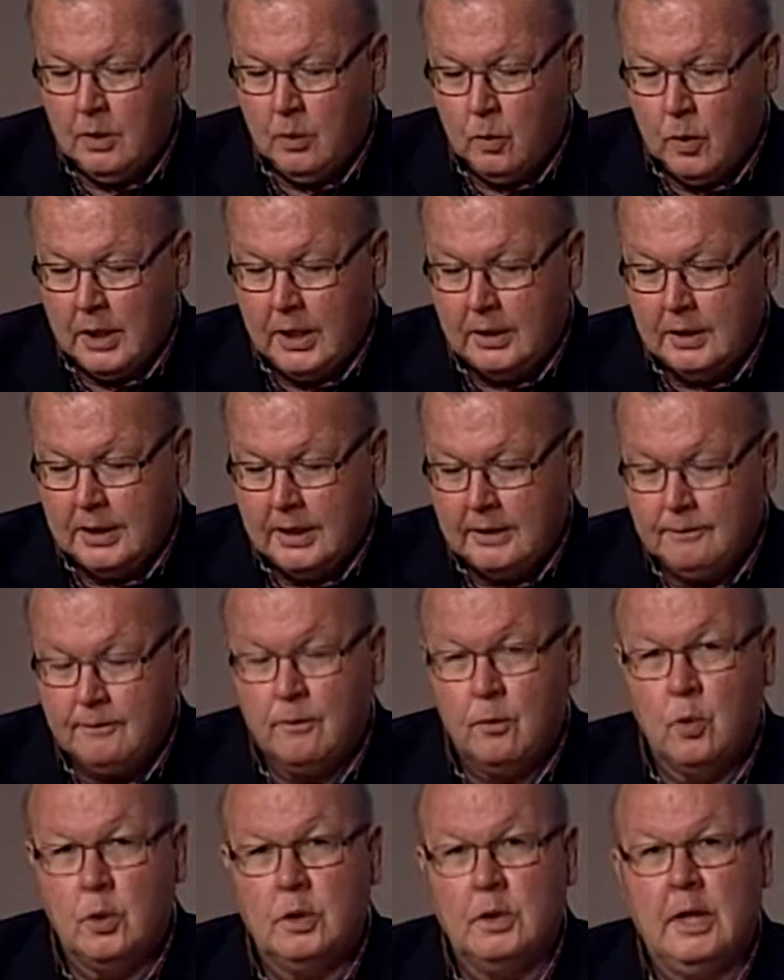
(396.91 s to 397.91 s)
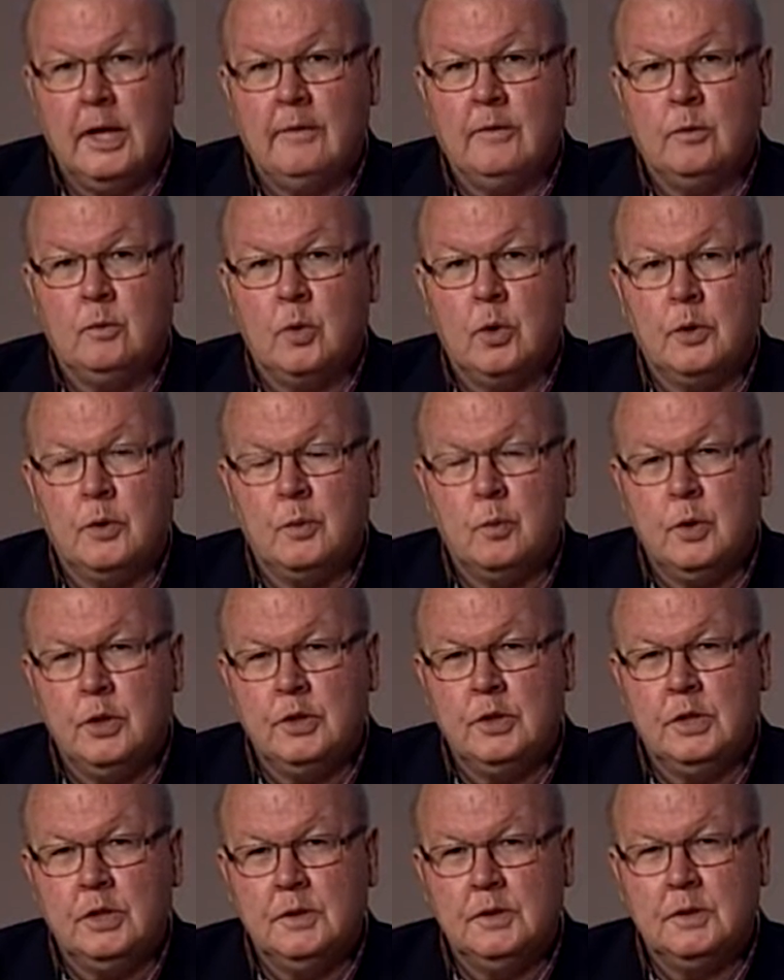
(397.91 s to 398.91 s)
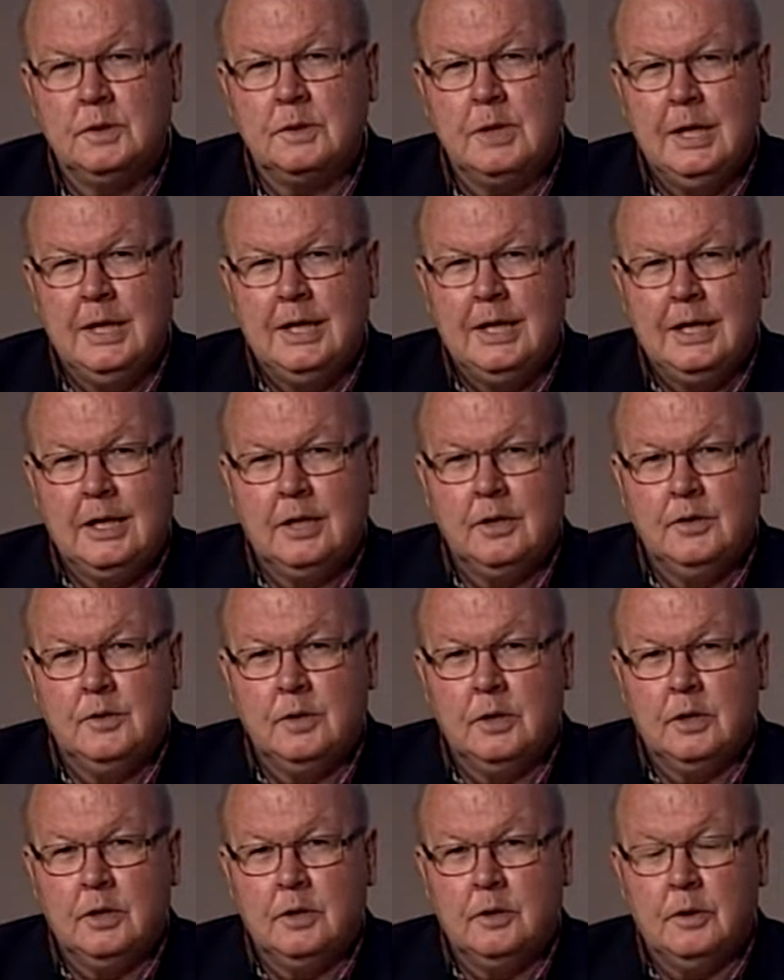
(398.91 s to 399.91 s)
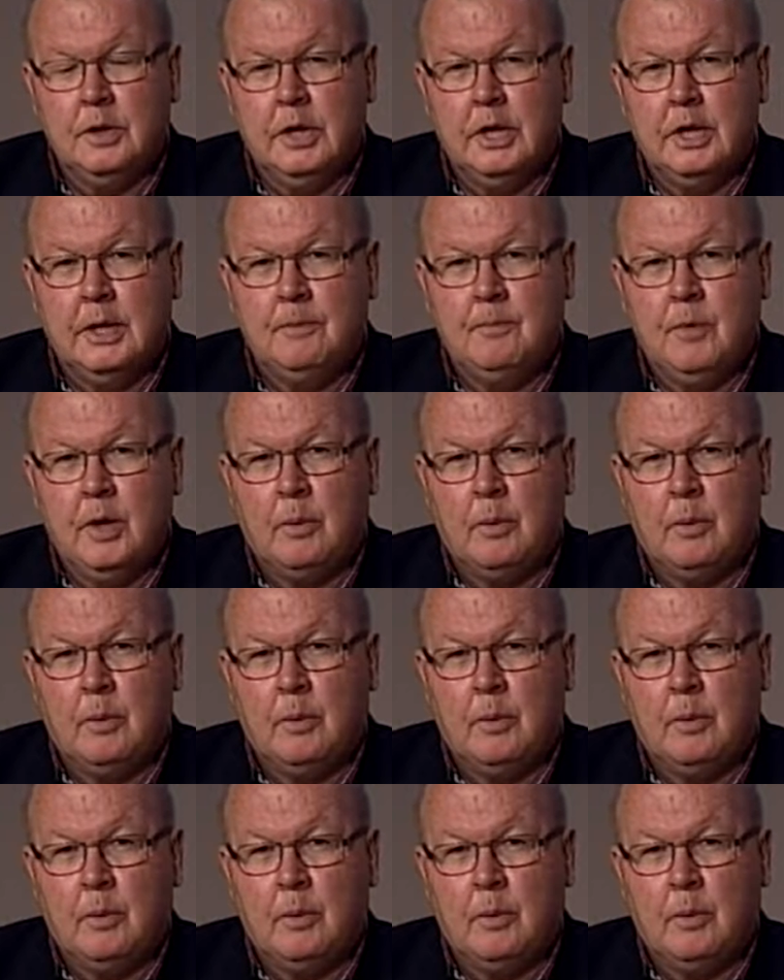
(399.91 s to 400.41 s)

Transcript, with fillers: while at Fort Leavenworth, which is considered uh,